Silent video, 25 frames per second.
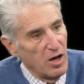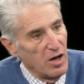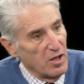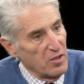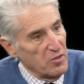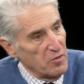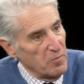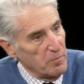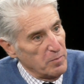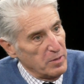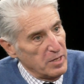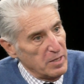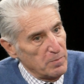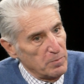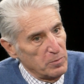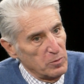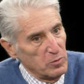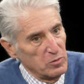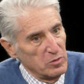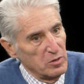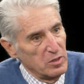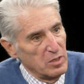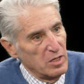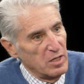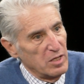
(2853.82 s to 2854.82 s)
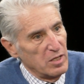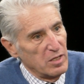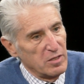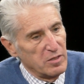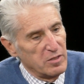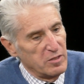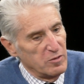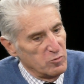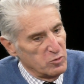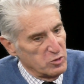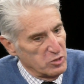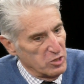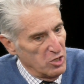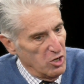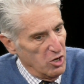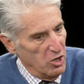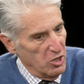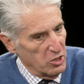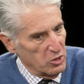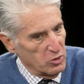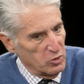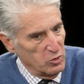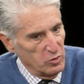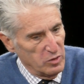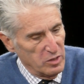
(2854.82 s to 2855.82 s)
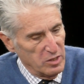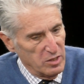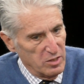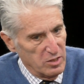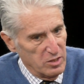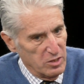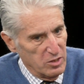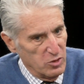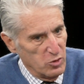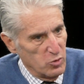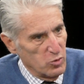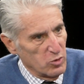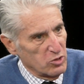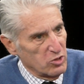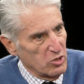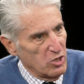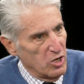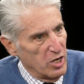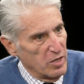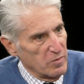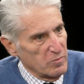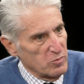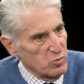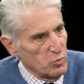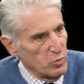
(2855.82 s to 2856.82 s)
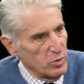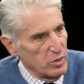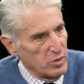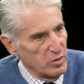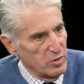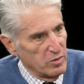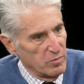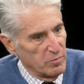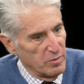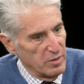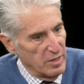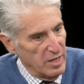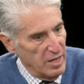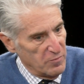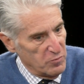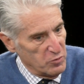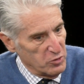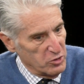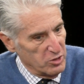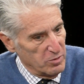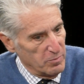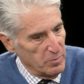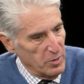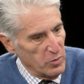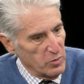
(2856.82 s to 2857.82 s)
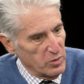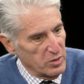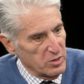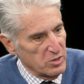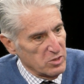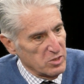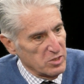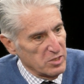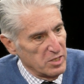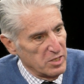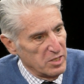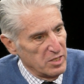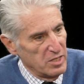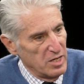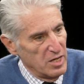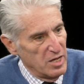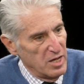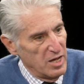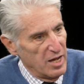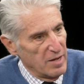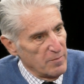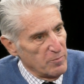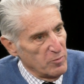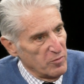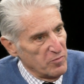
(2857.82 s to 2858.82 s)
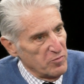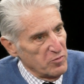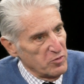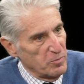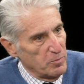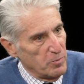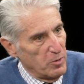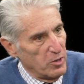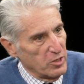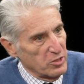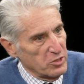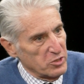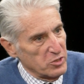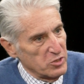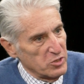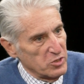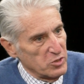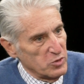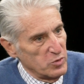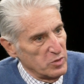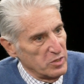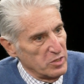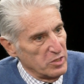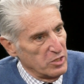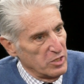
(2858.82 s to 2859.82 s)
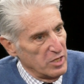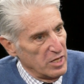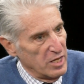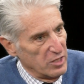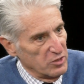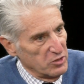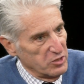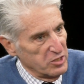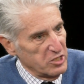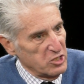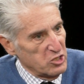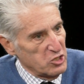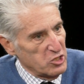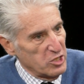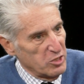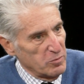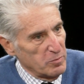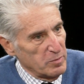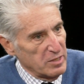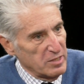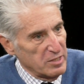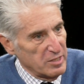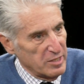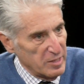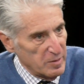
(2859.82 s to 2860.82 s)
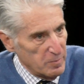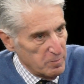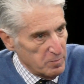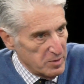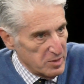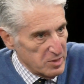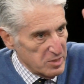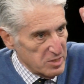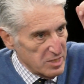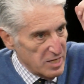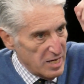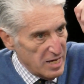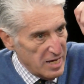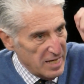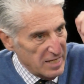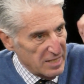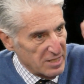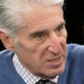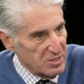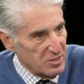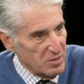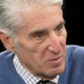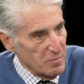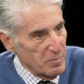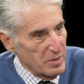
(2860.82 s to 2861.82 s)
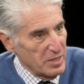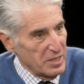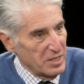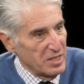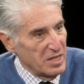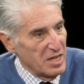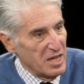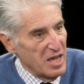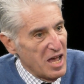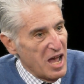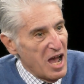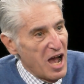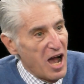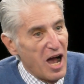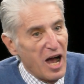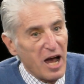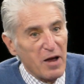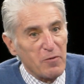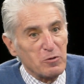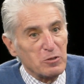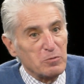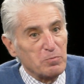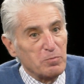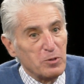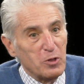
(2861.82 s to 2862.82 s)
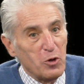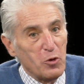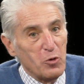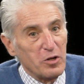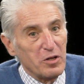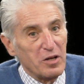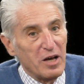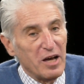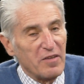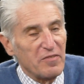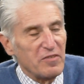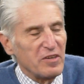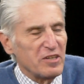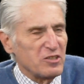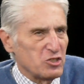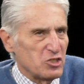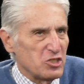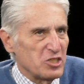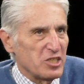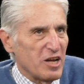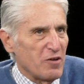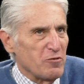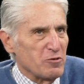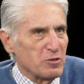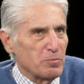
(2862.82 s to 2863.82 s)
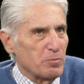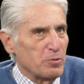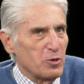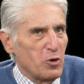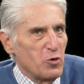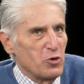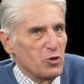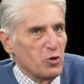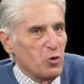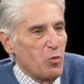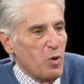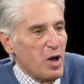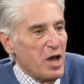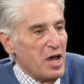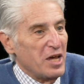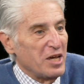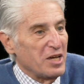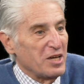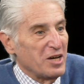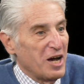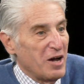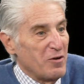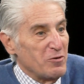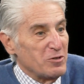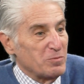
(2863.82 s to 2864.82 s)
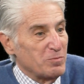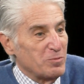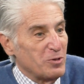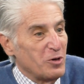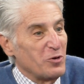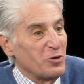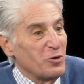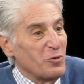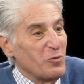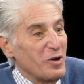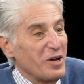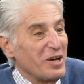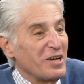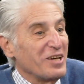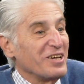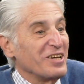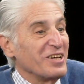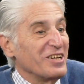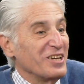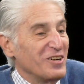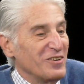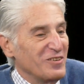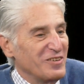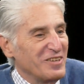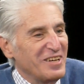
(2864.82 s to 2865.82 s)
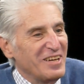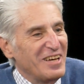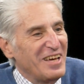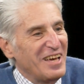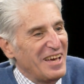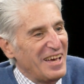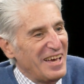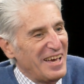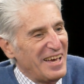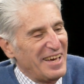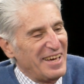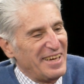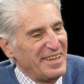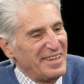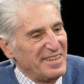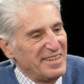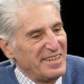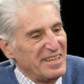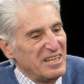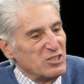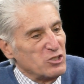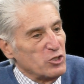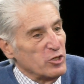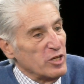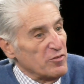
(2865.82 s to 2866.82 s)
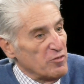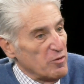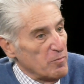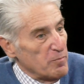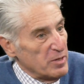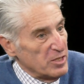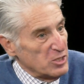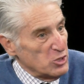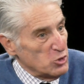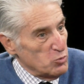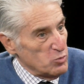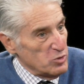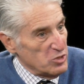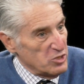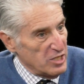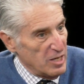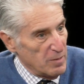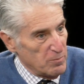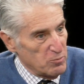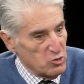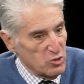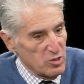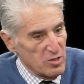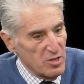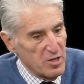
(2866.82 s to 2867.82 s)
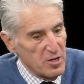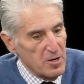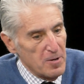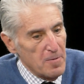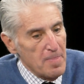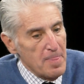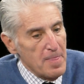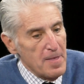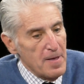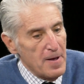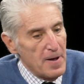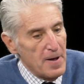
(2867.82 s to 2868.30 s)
Other people, there was an article in the New York Times where African American said, I moved into Parkchester and an elderly gentleman tipped his hat to me. Yes. I was blown, I think she said, I was blown away. I yes. was blown away, you know? Yes. And so you have a mixed reception there.